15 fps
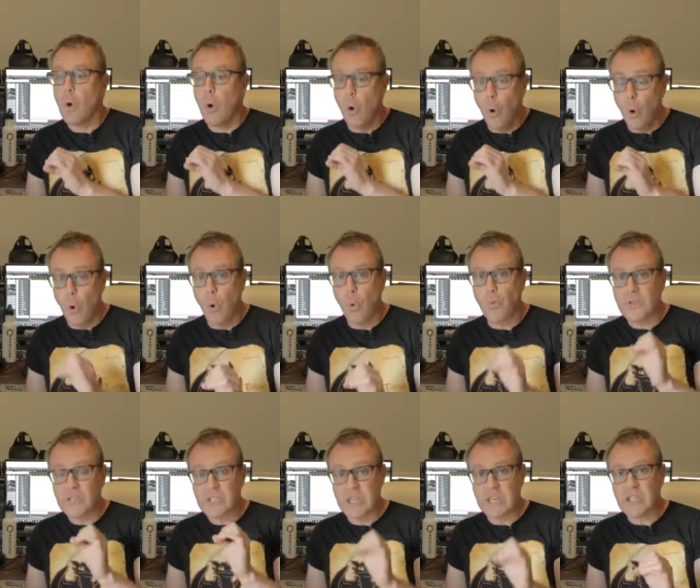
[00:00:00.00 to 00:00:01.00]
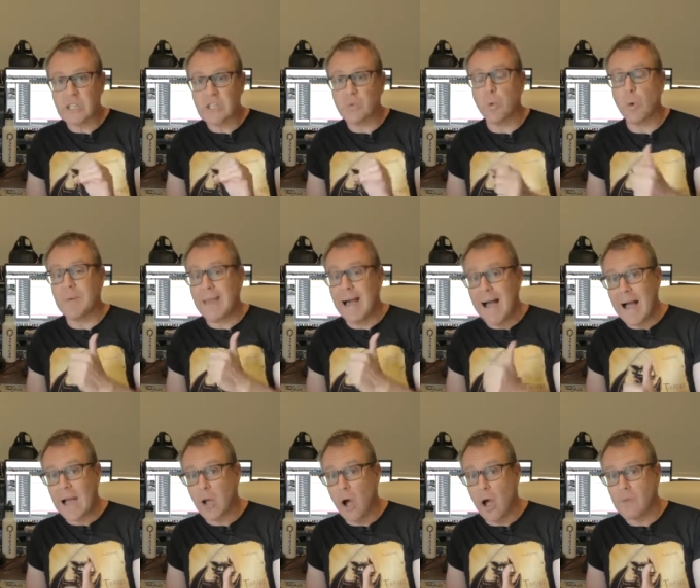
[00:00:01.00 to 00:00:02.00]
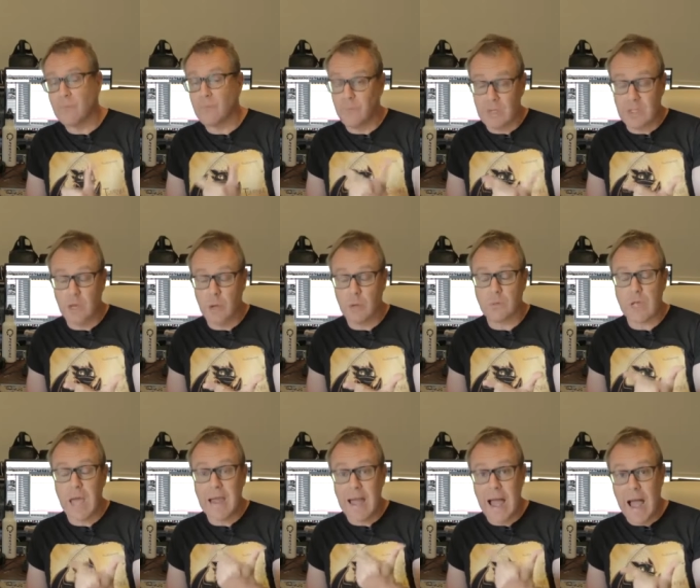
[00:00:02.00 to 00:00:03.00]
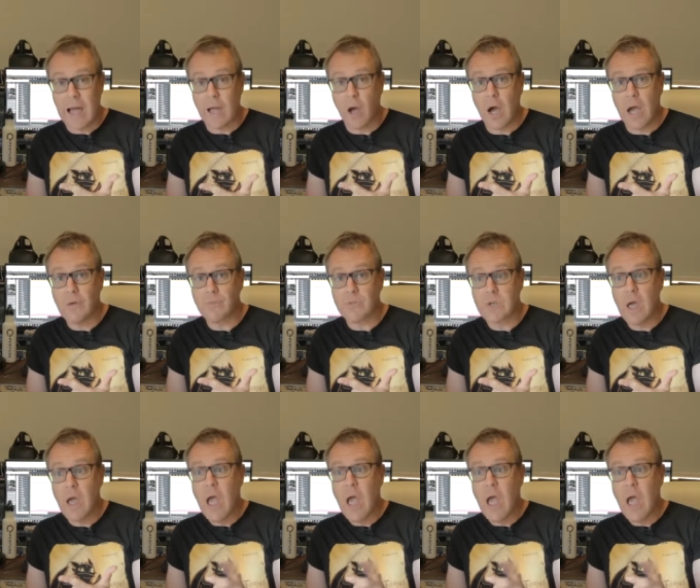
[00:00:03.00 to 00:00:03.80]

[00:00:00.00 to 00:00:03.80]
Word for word: All the sessions will be archived, videoed, and archived,